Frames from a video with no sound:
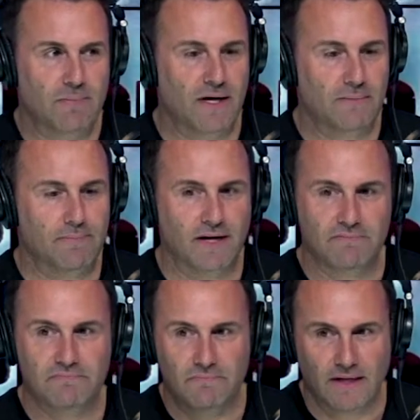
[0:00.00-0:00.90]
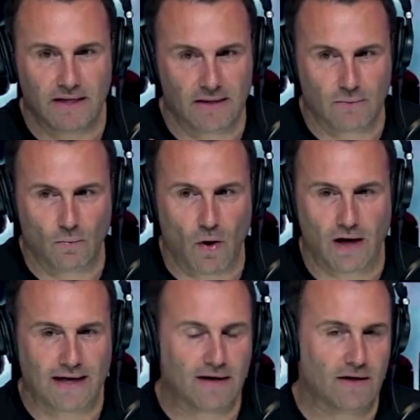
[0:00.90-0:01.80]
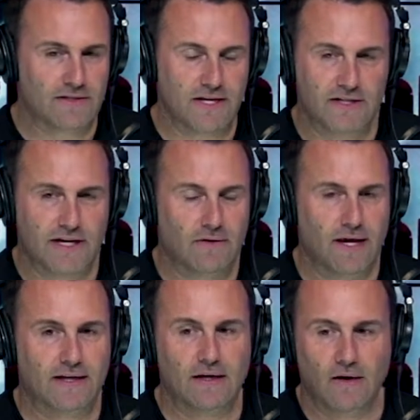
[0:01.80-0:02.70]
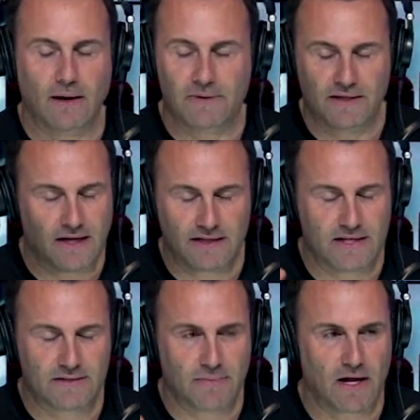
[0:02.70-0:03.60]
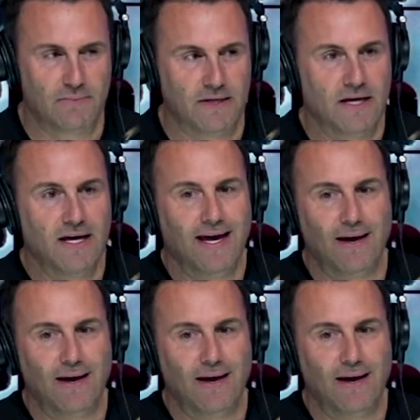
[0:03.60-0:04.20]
But but walk out on stage, I don't like it, or I mean, it doesn't bother me.